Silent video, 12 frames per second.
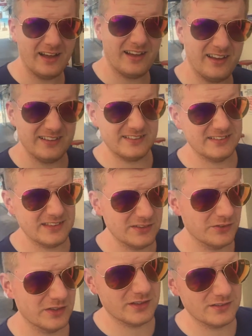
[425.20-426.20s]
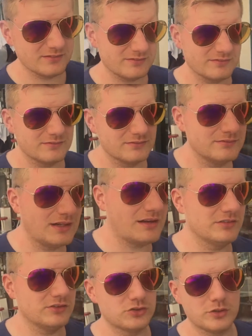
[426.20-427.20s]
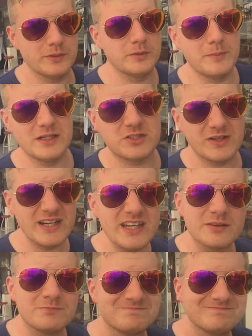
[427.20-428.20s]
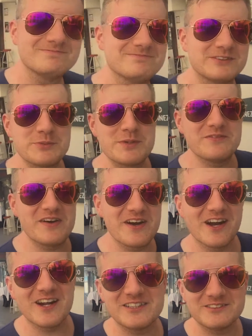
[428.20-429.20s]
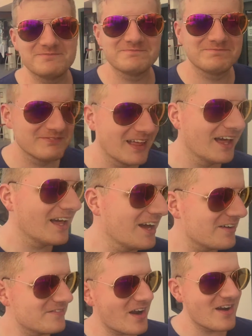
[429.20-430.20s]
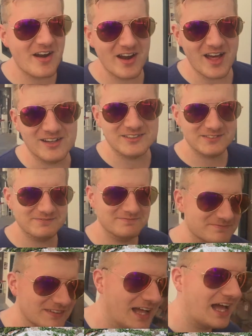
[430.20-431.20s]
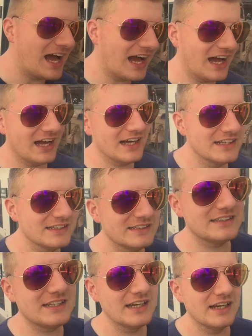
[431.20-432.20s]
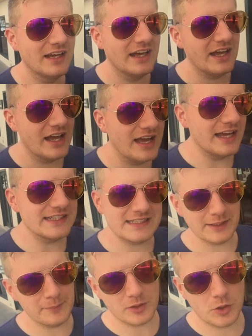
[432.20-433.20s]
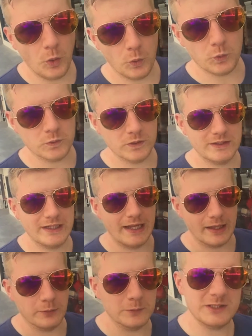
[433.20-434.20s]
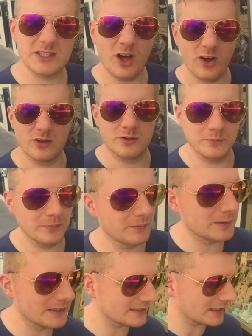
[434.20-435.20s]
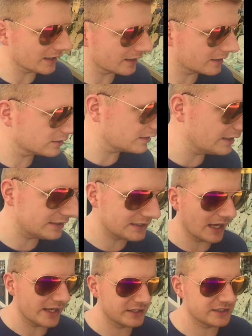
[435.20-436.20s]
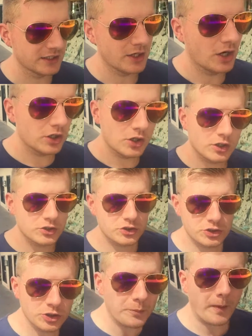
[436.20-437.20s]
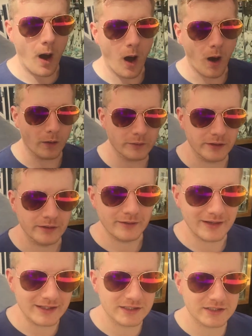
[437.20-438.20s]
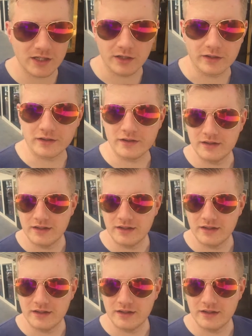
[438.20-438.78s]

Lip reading: if we can have a little swim in the Mediterranean, which will be very nice. Very, very nice. And it's a little bit cold today, which is odd, but it's like, it's super hot in the sun.